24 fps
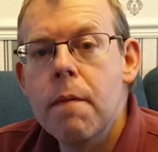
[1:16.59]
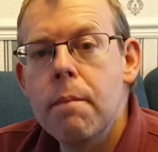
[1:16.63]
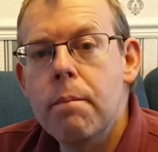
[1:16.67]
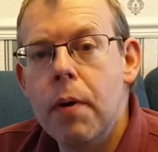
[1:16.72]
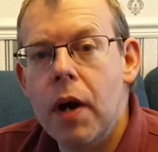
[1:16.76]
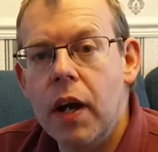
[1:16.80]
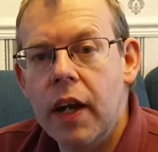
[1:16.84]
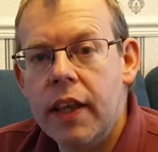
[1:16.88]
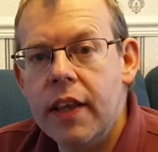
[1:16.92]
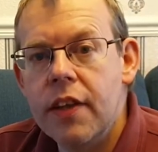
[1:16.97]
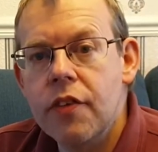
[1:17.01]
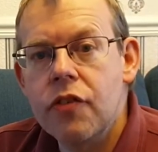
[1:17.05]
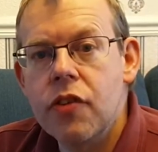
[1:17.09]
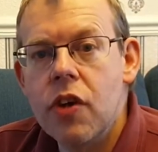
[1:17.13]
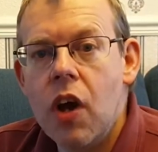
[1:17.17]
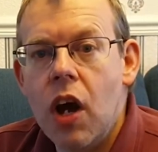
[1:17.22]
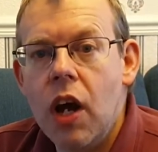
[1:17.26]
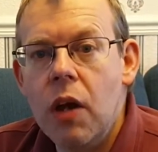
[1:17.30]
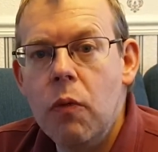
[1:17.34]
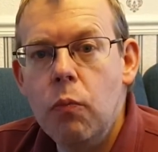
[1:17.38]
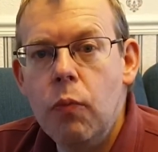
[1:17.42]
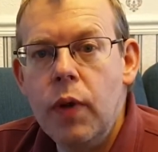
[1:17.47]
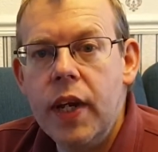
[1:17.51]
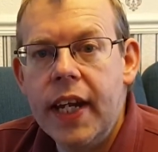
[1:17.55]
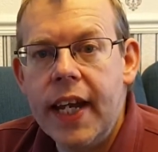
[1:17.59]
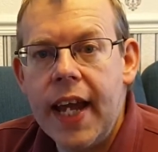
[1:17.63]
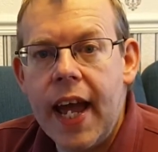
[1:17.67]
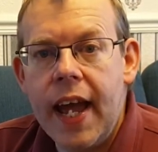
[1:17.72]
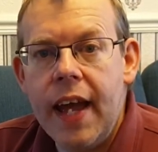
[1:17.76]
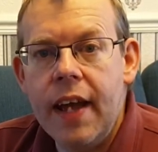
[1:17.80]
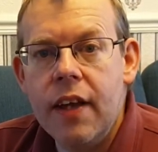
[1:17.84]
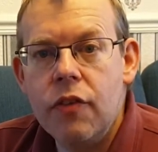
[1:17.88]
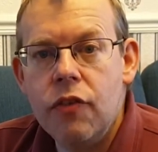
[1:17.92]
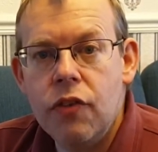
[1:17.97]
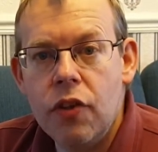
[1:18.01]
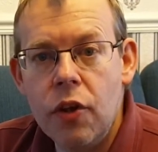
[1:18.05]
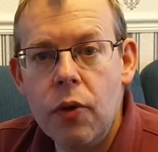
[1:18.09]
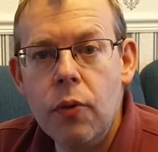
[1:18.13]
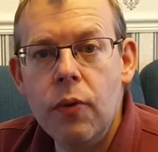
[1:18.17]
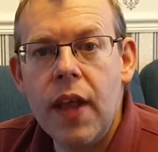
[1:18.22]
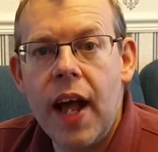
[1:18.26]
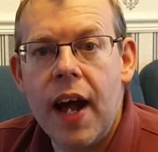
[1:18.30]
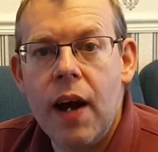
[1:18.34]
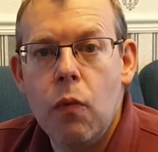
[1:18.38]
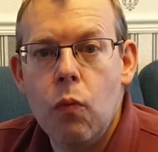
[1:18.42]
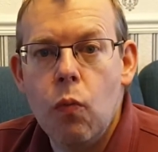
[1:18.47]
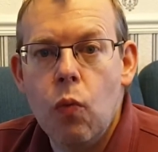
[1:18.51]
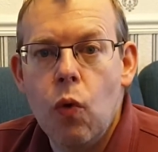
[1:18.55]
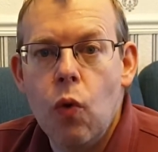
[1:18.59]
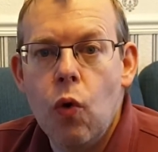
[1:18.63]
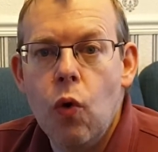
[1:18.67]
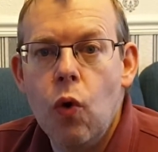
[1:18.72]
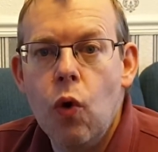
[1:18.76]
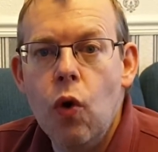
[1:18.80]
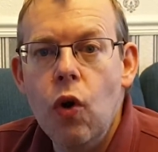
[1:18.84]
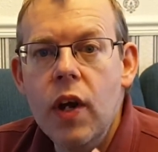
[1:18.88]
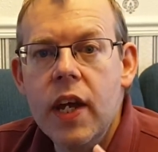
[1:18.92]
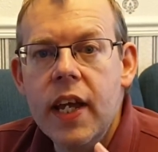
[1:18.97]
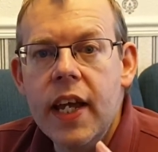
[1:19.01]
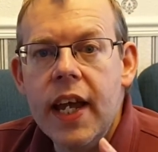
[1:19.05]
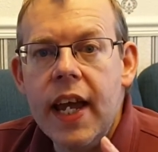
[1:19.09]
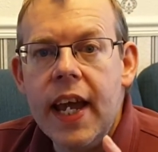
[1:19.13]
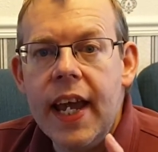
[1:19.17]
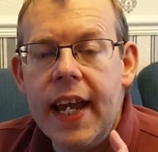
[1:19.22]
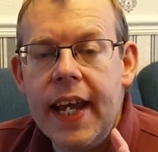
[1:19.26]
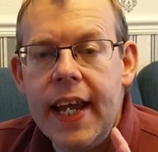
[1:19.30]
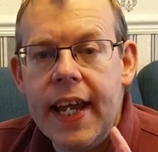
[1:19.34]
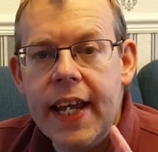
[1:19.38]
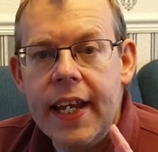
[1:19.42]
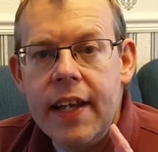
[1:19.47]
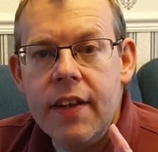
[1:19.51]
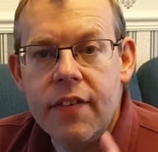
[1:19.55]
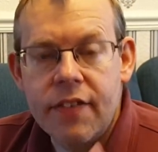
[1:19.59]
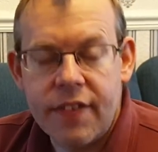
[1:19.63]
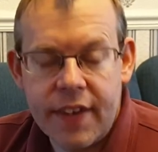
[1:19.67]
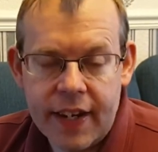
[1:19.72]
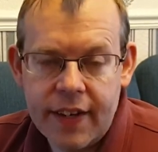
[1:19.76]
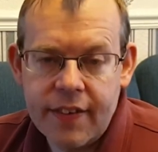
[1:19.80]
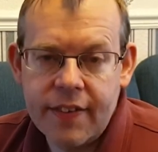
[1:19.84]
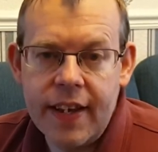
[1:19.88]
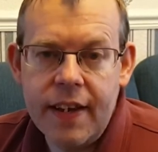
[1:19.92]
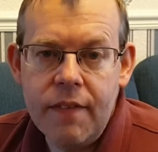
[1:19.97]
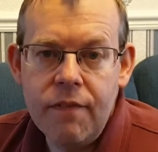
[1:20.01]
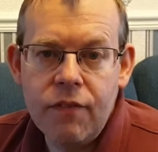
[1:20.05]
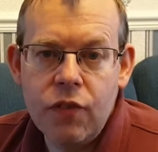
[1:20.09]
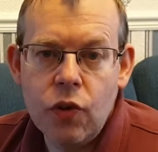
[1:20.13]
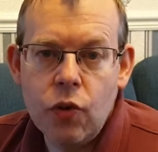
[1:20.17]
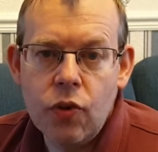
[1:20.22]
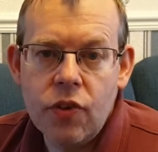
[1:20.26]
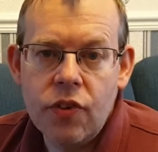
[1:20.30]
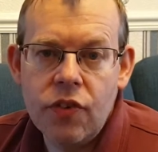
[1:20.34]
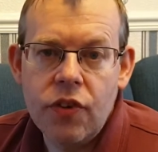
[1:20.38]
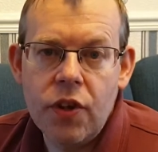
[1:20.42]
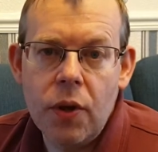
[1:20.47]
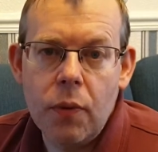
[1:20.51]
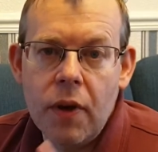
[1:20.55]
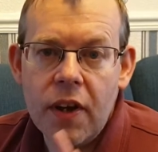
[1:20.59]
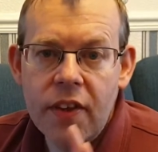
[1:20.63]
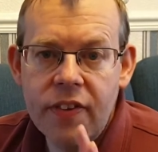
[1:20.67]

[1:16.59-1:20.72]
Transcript: by the time we get to that war in 1642.